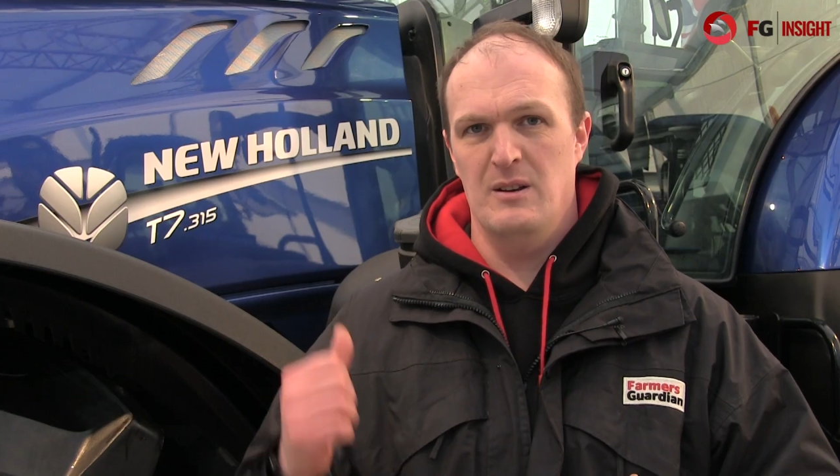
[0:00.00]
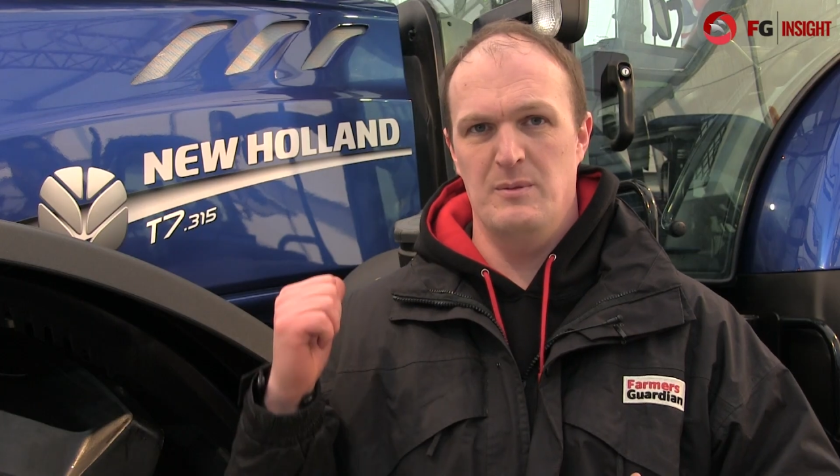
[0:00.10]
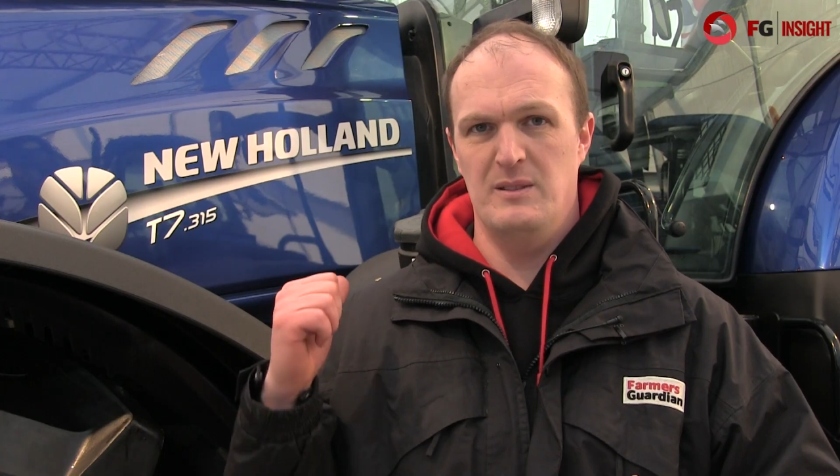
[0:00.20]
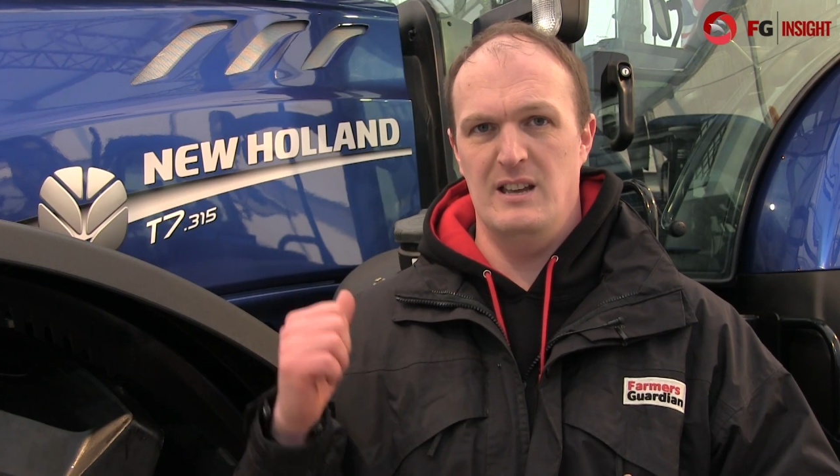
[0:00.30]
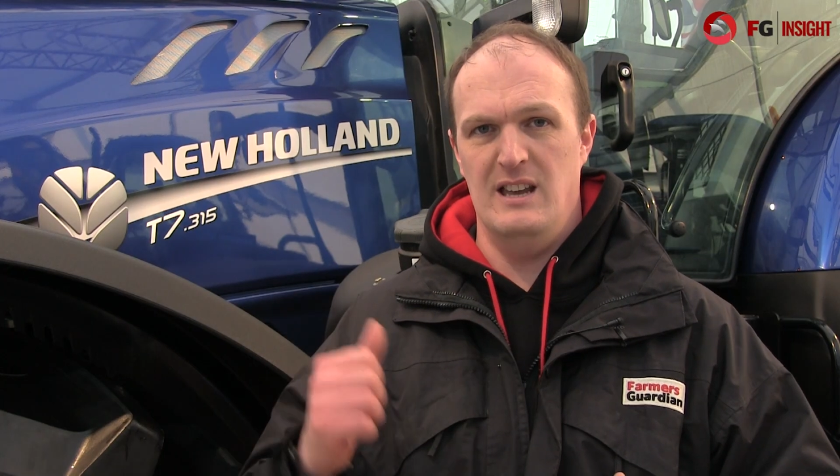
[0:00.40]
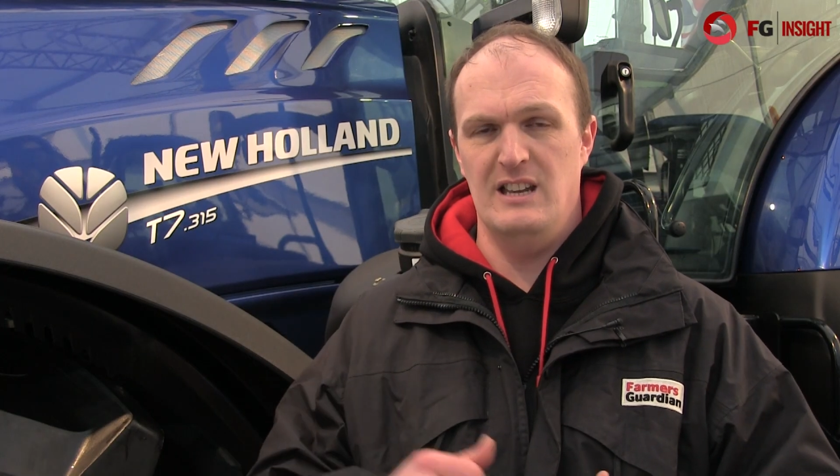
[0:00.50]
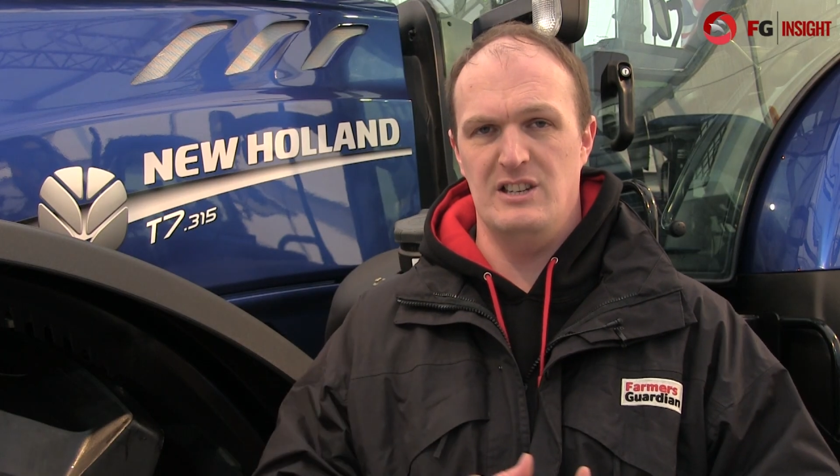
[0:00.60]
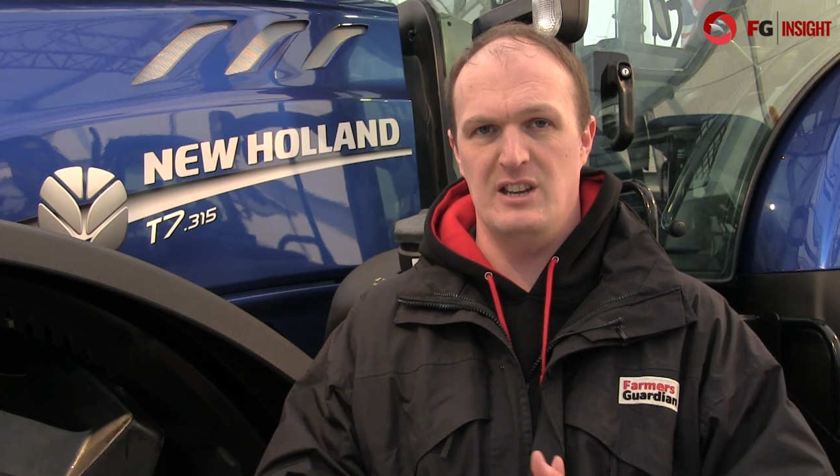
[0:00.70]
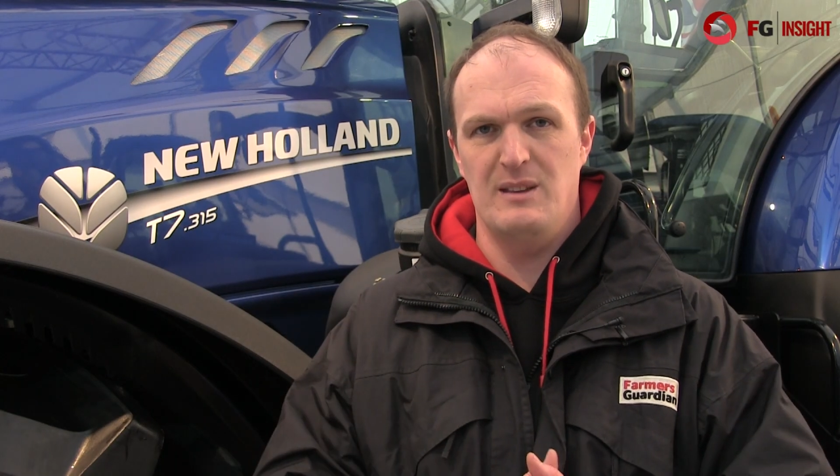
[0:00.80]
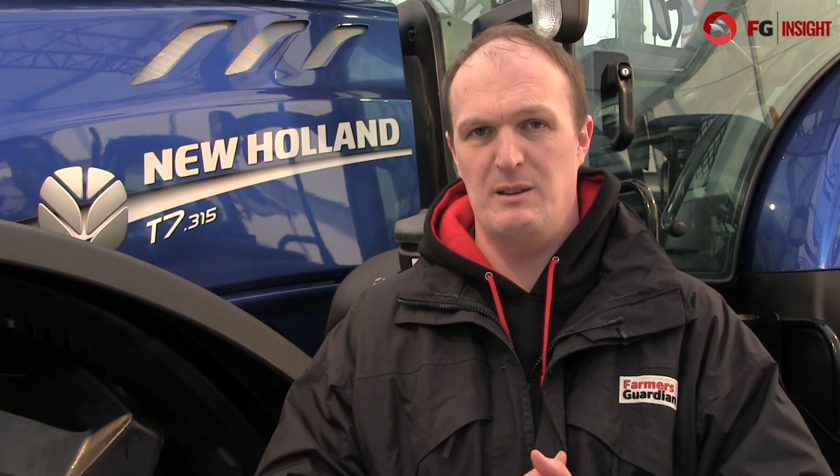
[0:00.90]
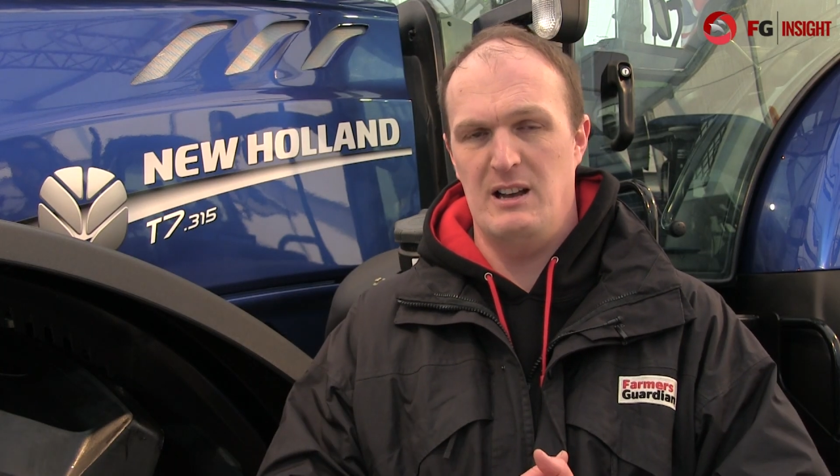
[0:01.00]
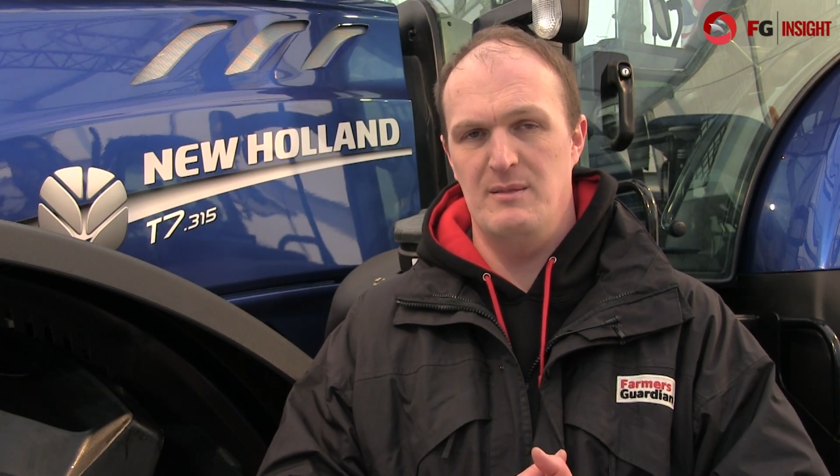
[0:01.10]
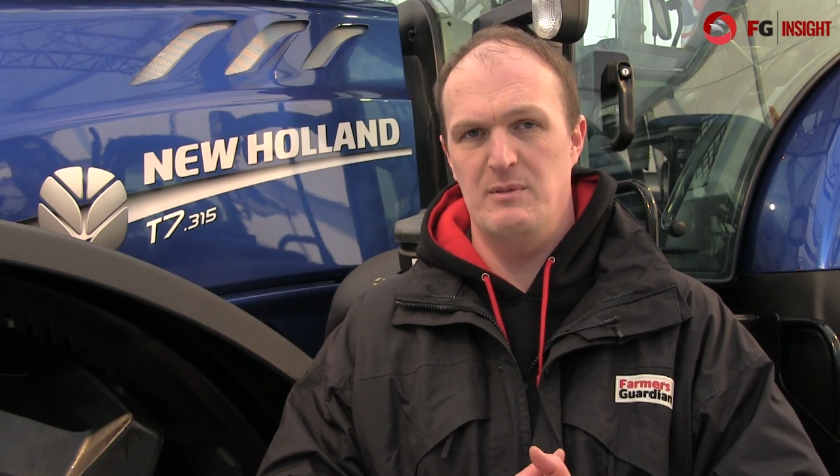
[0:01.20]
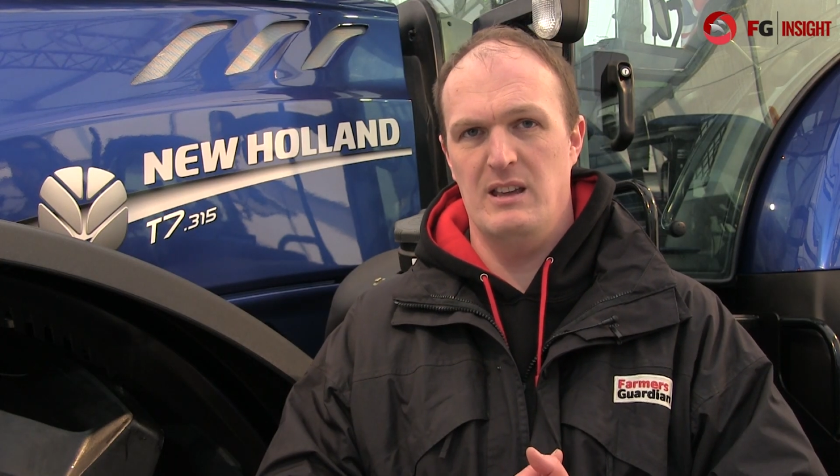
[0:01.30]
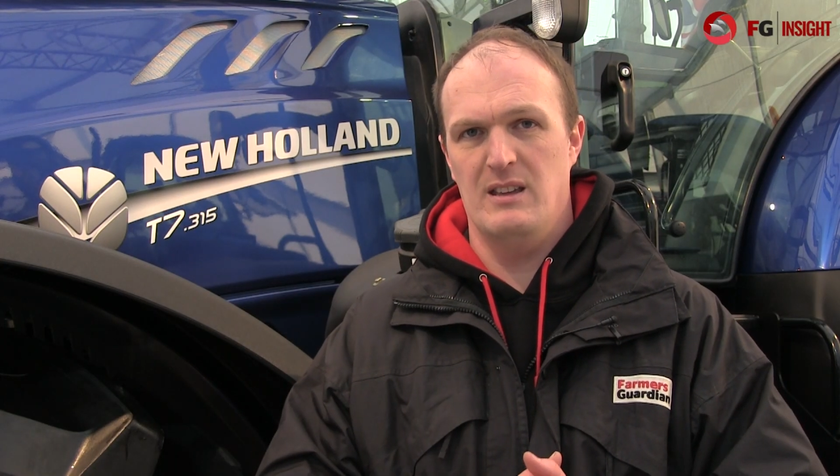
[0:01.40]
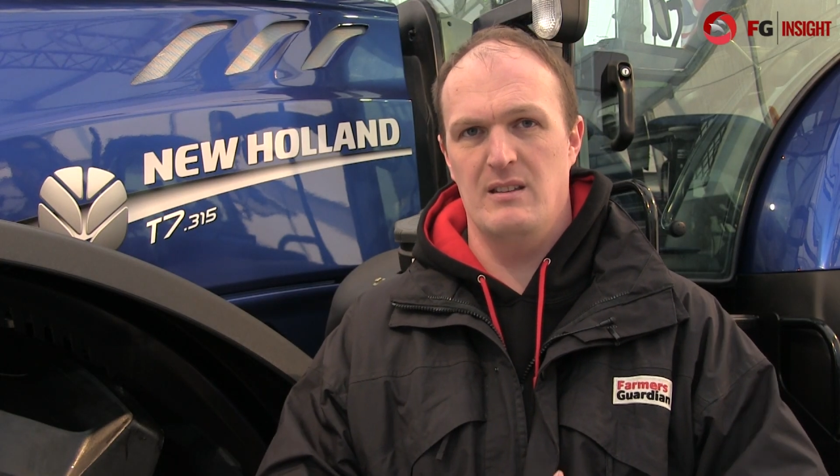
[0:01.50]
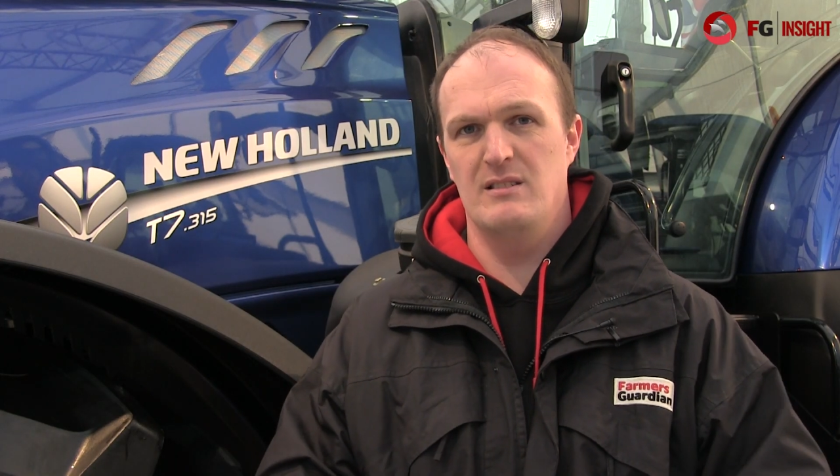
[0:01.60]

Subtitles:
with the HD behind me